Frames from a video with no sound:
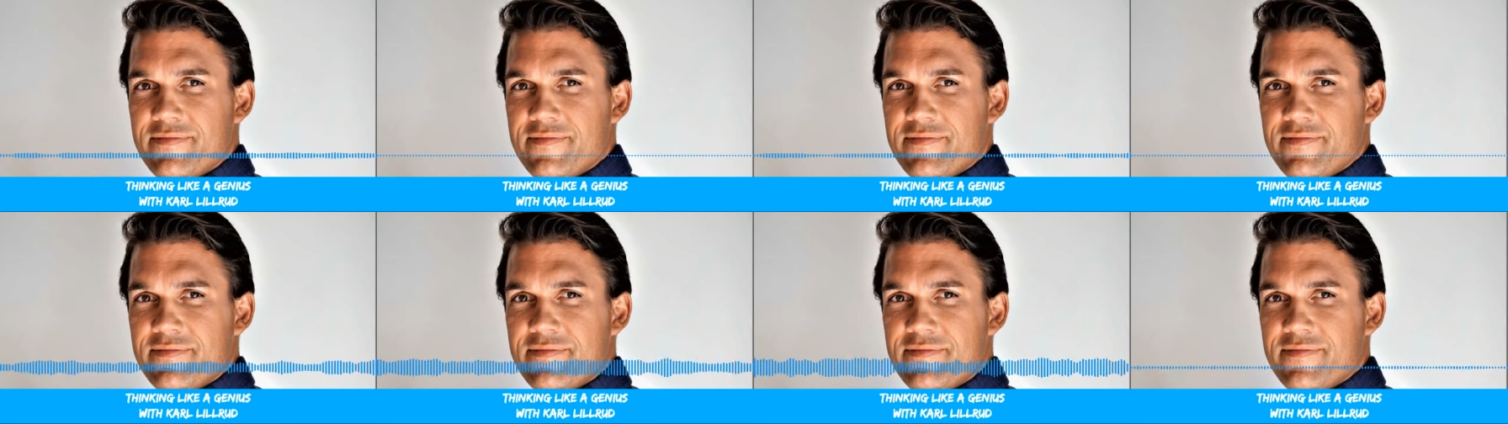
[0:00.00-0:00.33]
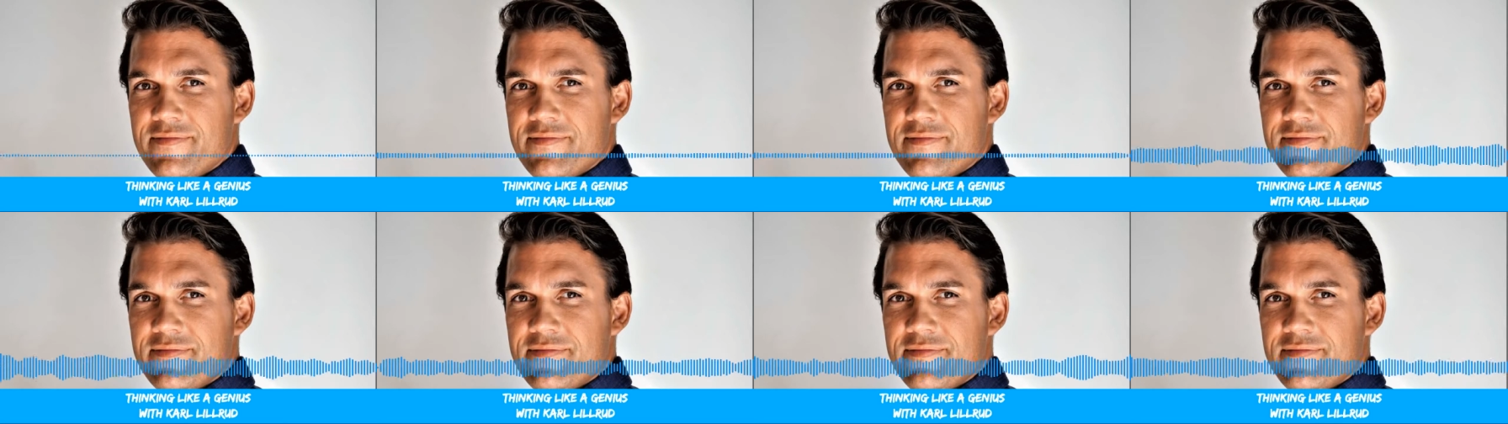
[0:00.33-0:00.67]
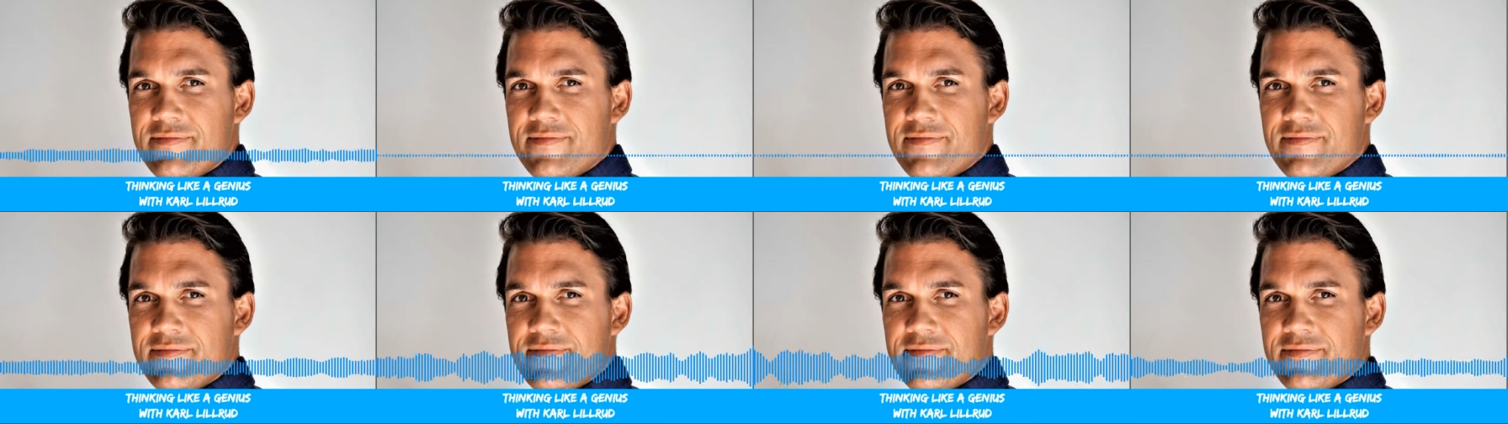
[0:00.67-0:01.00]
component
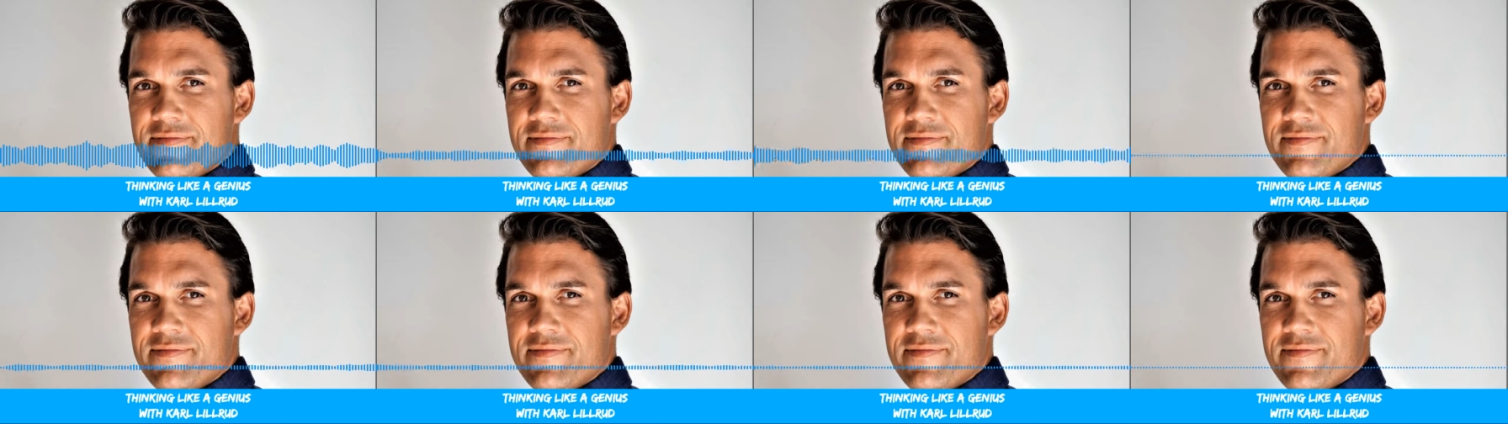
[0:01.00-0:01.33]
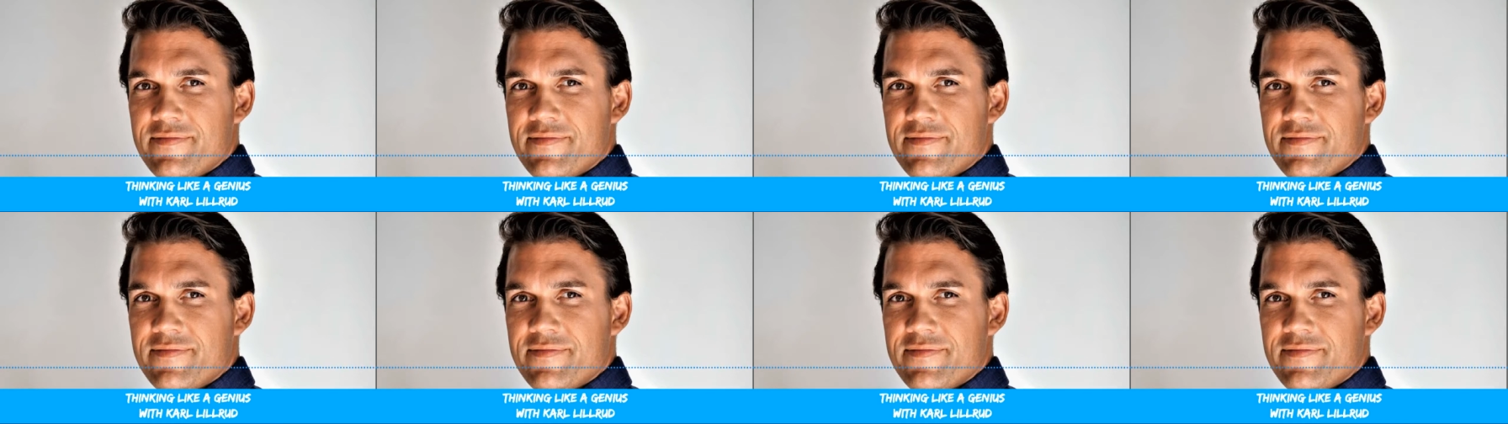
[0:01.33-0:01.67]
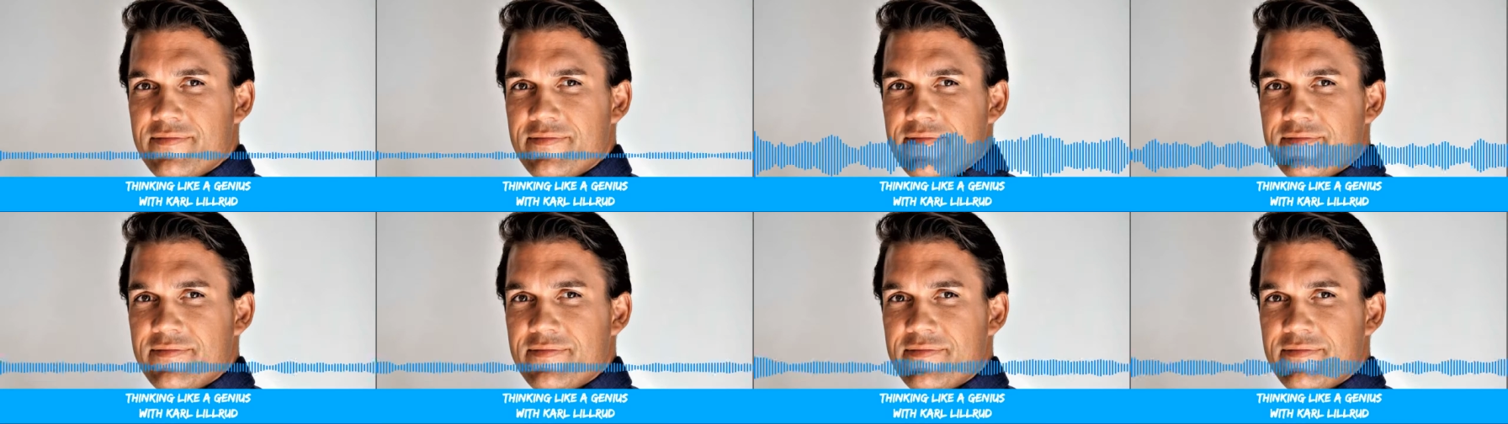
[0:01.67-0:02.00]
parts,
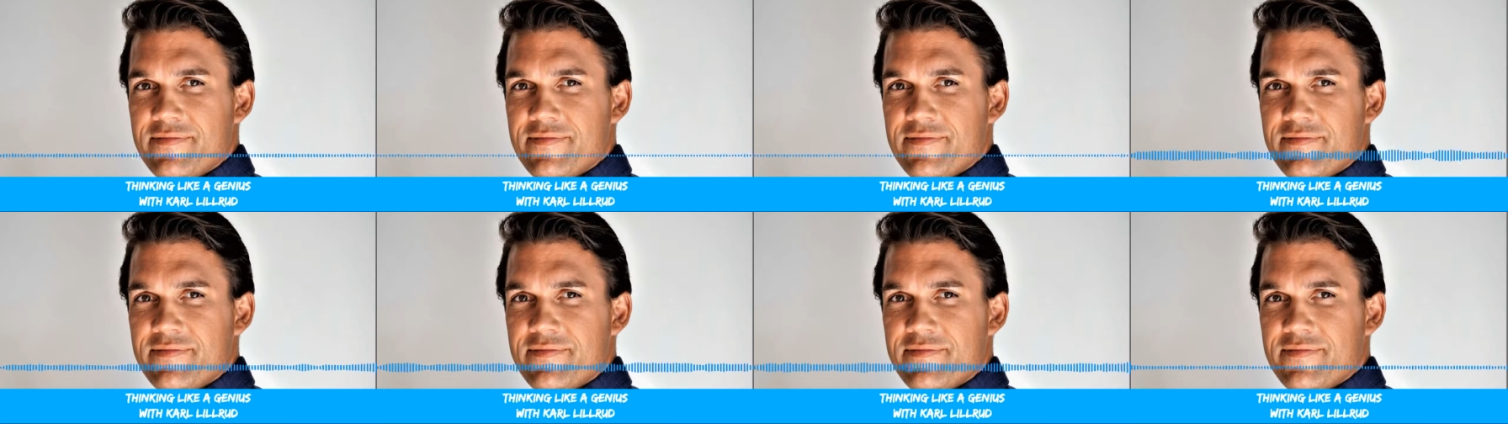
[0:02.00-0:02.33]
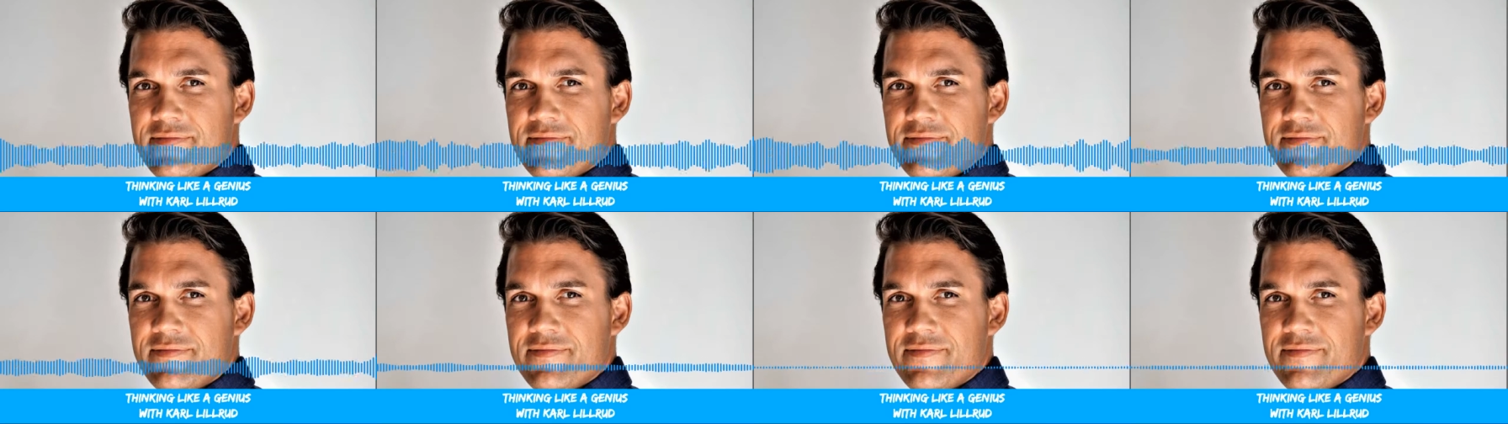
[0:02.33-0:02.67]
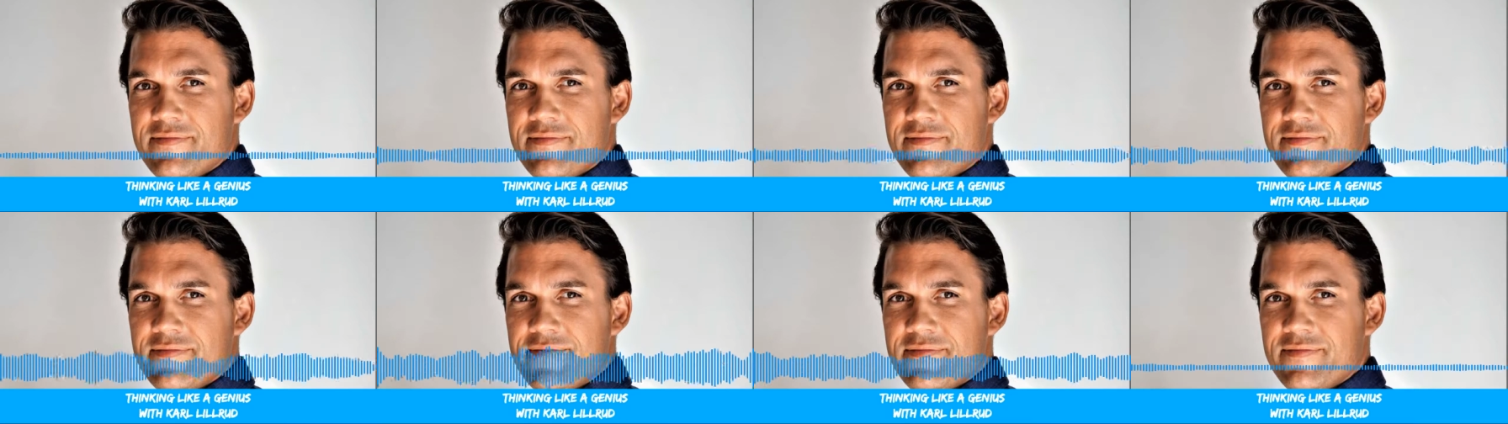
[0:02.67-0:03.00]
then you can start
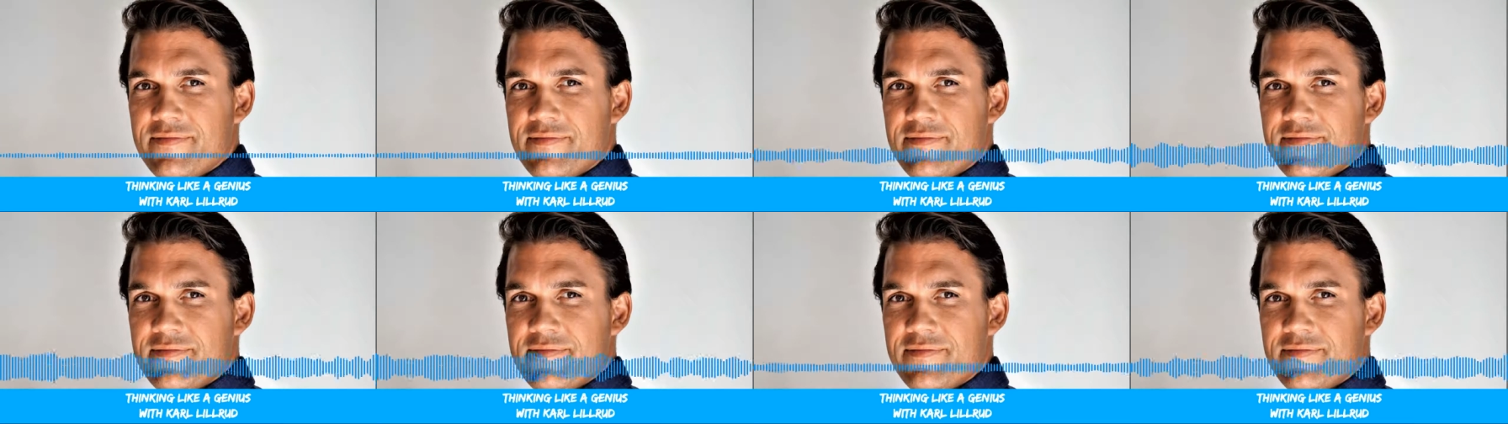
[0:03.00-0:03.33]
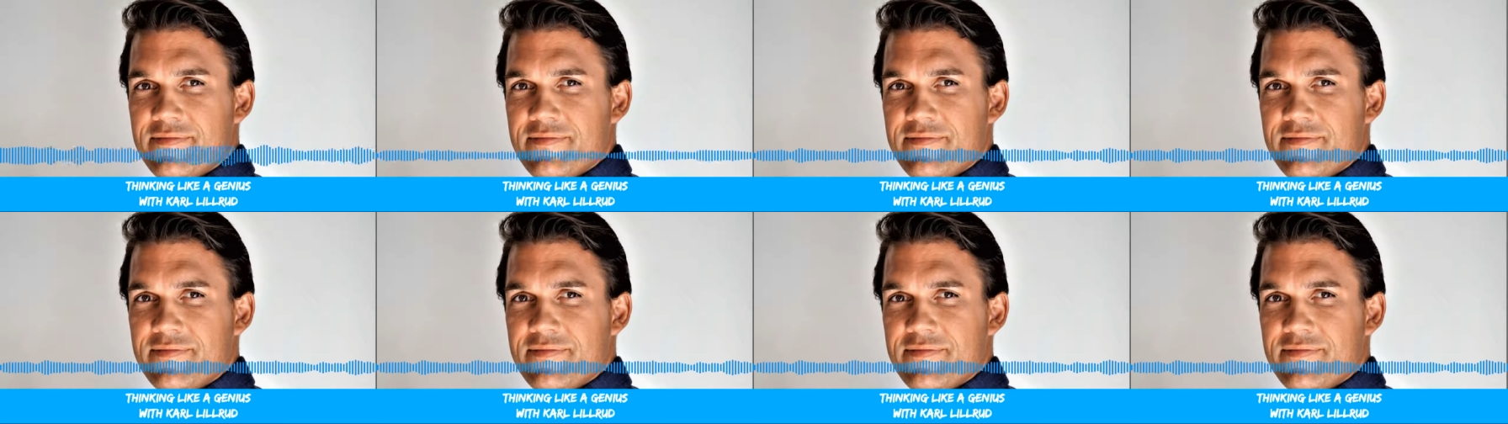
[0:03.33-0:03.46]
looking at it.